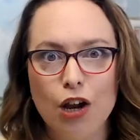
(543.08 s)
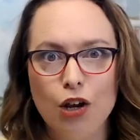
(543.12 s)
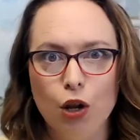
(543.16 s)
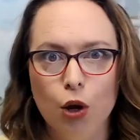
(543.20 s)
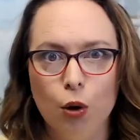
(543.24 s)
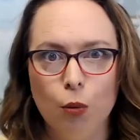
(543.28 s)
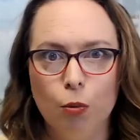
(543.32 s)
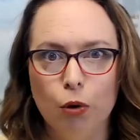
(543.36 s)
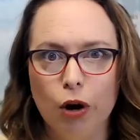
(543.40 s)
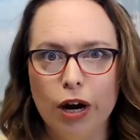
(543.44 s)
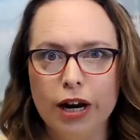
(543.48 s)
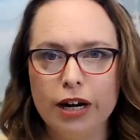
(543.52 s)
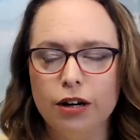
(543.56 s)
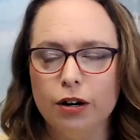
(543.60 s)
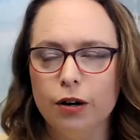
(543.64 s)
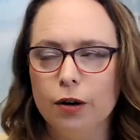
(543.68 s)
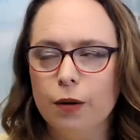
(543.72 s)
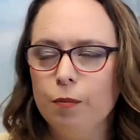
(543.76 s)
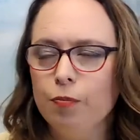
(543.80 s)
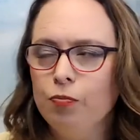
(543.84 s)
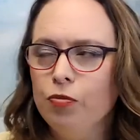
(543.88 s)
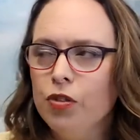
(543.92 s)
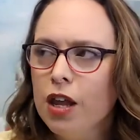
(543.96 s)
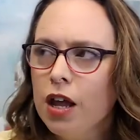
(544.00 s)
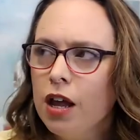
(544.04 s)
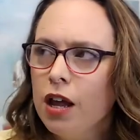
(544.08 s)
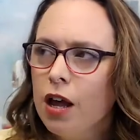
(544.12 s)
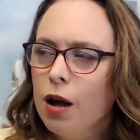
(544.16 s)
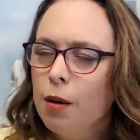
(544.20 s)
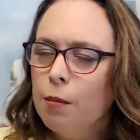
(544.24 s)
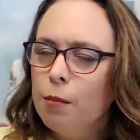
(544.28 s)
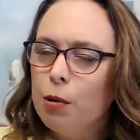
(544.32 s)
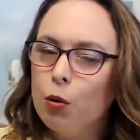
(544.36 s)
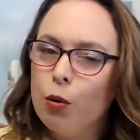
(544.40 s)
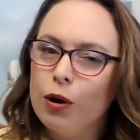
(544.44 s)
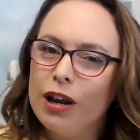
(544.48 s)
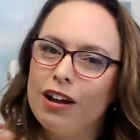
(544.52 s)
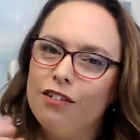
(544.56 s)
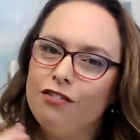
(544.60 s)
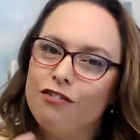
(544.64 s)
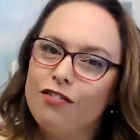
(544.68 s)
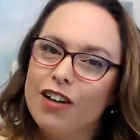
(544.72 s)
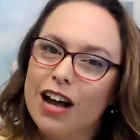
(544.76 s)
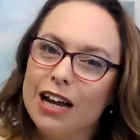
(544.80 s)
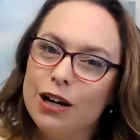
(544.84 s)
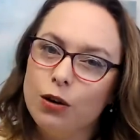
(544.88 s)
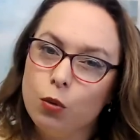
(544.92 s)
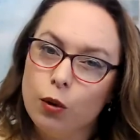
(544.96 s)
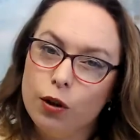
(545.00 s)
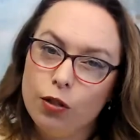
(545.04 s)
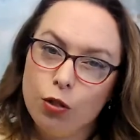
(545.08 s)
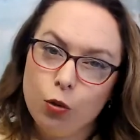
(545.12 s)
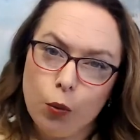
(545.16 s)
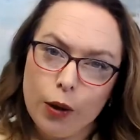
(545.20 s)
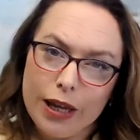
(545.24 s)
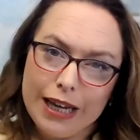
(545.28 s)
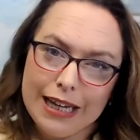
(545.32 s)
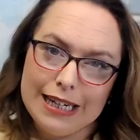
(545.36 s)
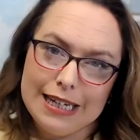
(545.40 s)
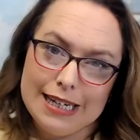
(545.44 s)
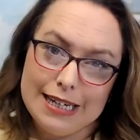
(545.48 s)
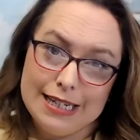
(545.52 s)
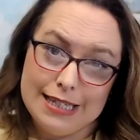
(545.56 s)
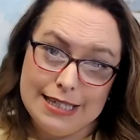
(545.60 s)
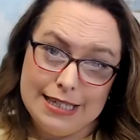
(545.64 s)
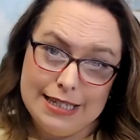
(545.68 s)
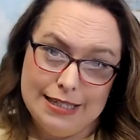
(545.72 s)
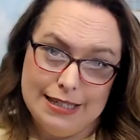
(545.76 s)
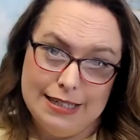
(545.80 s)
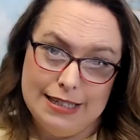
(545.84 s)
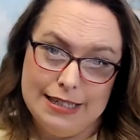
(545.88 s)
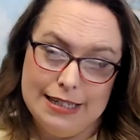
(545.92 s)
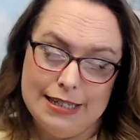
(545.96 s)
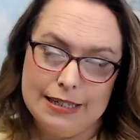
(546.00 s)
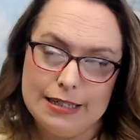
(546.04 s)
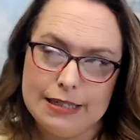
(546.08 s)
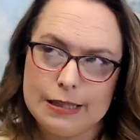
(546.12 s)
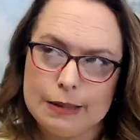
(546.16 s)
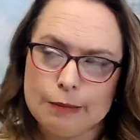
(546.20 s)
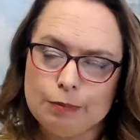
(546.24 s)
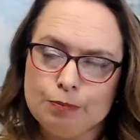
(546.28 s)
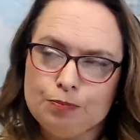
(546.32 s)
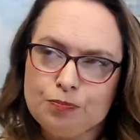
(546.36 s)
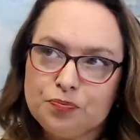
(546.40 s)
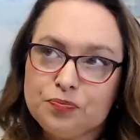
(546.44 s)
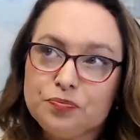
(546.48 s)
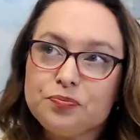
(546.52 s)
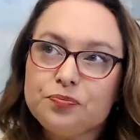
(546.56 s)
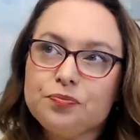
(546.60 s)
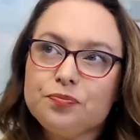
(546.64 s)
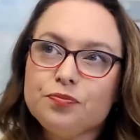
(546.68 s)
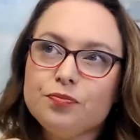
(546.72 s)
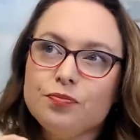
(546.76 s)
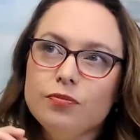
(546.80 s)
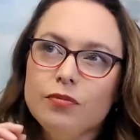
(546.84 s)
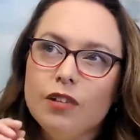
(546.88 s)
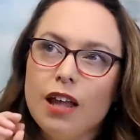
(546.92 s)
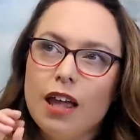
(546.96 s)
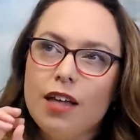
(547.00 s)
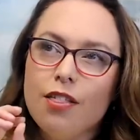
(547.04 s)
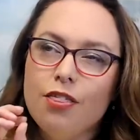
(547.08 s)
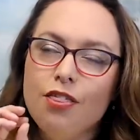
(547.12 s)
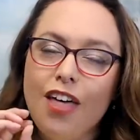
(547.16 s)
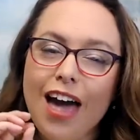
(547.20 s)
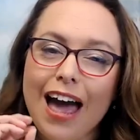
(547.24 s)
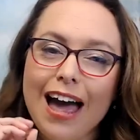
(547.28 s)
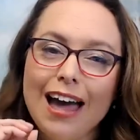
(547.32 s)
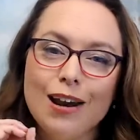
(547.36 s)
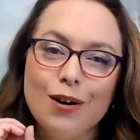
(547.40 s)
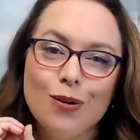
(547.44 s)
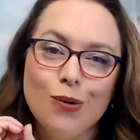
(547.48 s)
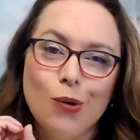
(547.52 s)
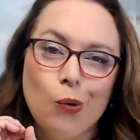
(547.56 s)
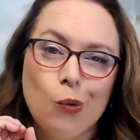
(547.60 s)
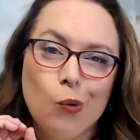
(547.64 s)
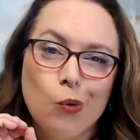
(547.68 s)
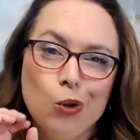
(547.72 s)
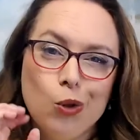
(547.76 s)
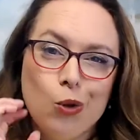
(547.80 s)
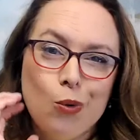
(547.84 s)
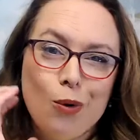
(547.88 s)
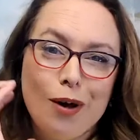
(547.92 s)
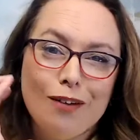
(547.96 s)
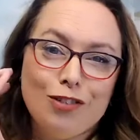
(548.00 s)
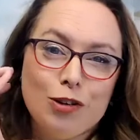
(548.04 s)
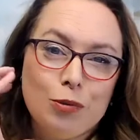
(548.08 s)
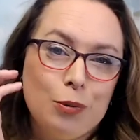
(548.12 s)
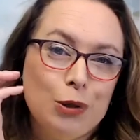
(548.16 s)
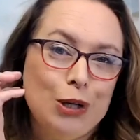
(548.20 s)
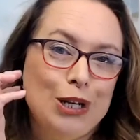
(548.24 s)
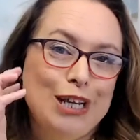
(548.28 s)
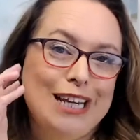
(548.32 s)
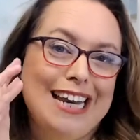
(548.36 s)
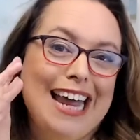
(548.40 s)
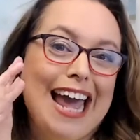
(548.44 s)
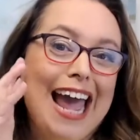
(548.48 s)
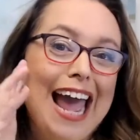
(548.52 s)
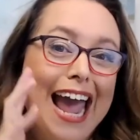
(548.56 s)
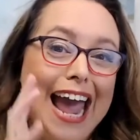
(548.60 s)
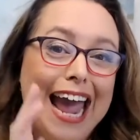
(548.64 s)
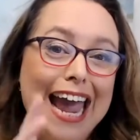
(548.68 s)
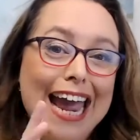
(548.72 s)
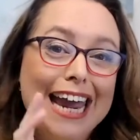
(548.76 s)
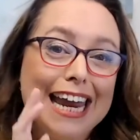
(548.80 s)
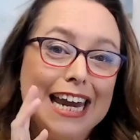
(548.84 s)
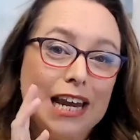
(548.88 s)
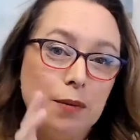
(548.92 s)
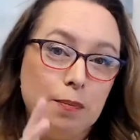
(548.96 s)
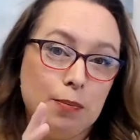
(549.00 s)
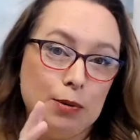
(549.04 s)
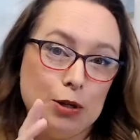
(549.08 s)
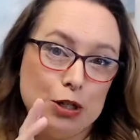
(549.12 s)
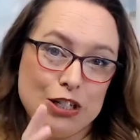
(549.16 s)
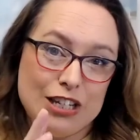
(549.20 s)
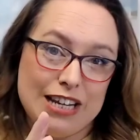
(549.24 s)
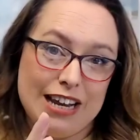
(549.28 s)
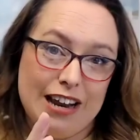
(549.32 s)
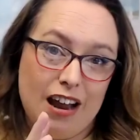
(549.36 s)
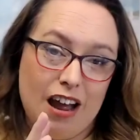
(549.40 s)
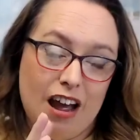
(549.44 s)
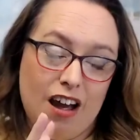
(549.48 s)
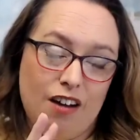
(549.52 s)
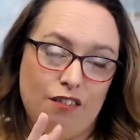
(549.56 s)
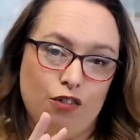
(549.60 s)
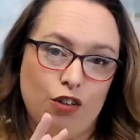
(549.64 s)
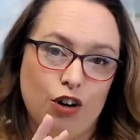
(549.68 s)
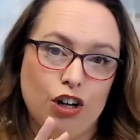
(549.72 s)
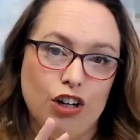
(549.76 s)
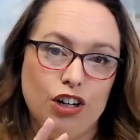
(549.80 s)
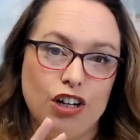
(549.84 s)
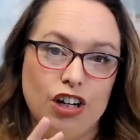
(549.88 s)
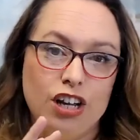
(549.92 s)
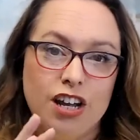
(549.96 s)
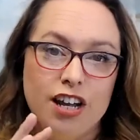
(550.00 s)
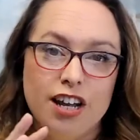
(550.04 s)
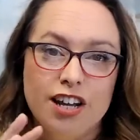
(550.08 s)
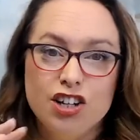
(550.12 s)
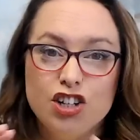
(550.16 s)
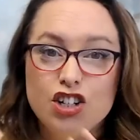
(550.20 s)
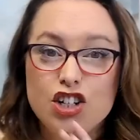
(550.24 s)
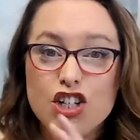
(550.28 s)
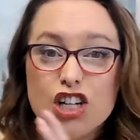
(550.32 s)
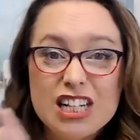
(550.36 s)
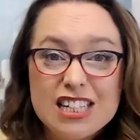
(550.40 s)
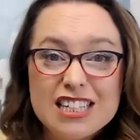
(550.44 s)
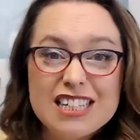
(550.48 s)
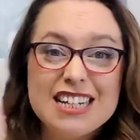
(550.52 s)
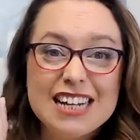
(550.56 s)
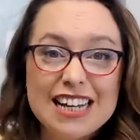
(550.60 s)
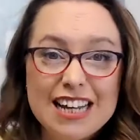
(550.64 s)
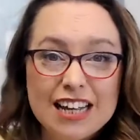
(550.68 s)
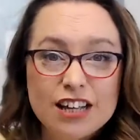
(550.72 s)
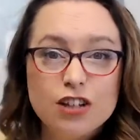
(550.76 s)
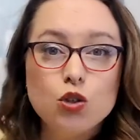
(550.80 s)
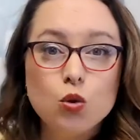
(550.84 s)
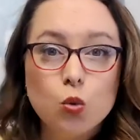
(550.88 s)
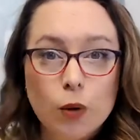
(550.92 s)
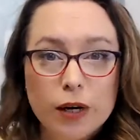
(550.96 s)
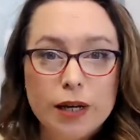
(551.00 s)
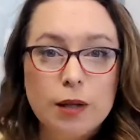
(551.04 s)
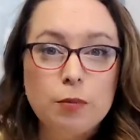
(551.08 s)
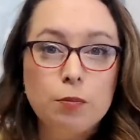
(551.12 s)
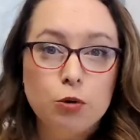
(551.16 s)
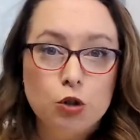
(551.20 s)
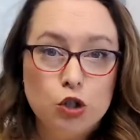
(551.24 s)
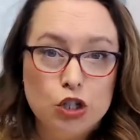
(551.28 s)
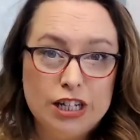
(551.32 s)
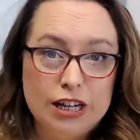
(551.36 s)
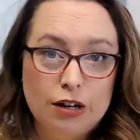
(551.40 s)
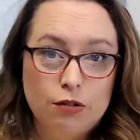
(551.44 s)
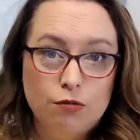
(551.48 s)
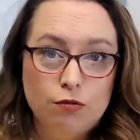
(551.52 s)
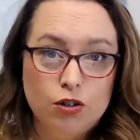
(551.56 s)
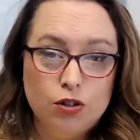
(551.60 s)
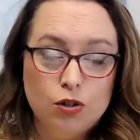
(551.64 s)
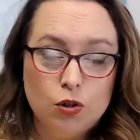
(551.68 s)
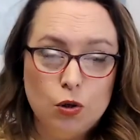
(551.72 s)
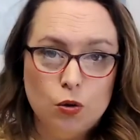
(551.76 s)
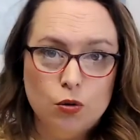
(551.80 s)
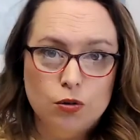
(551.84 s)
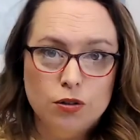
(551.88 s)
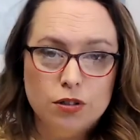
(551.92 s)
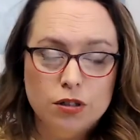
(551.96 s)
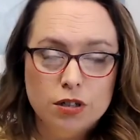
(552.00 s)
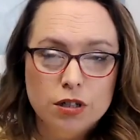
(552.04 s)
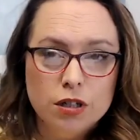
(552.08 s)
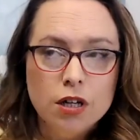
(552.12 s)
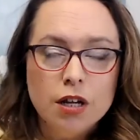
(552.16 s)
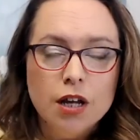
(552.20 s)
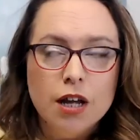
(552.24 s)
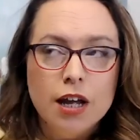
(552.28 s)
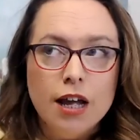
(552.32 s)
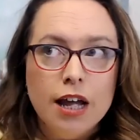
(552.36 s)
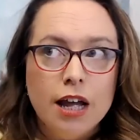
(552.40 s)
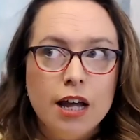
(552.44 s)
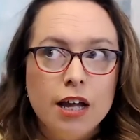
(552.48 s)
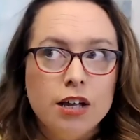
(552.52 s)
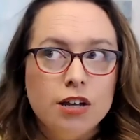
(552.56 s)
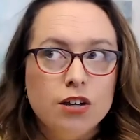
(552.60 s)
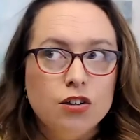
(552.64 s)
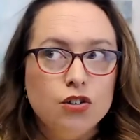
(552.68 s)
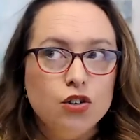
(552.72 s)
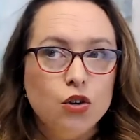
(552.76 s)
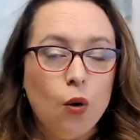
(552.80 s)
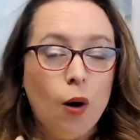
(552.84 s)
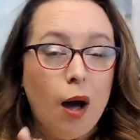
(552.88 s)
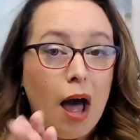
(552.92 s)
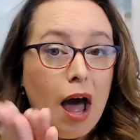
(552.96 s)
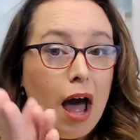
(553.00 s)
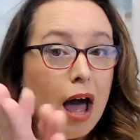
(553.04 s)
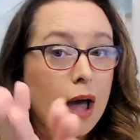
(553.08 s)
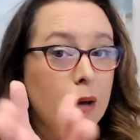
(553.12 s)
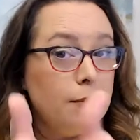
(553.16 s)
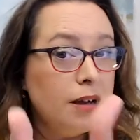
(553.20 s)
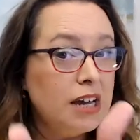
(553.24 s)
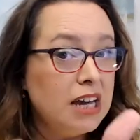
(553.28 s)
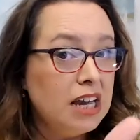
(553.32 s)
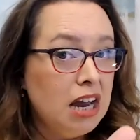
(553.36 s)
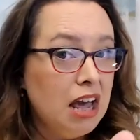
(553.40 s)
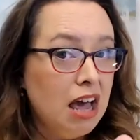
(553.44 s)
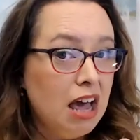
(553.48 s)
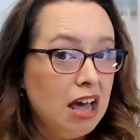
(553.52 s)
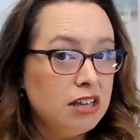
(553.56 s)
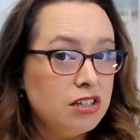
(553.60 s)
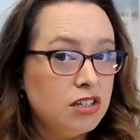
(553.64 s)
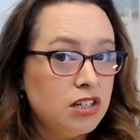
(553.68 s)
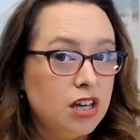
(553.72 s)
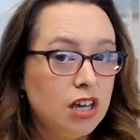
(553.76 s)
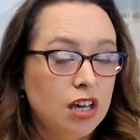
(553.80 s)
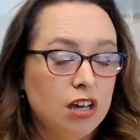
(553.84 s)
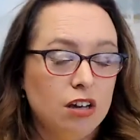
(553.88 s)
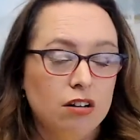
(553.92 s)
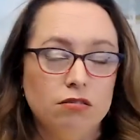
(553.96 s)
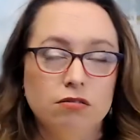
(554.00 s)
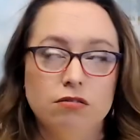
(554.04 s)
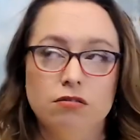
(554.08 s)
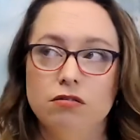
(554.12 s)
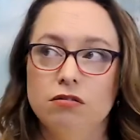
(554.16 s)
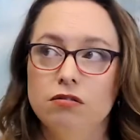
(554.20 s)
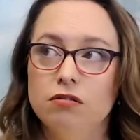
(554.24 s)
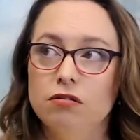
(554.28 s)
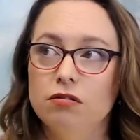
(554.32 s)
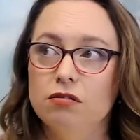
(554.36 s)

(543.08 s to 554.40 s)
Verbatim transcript: a no-brainer. But what I find with weaknesses is that you have to put in 80% effort just to get 20% result. So I'm going to ask you,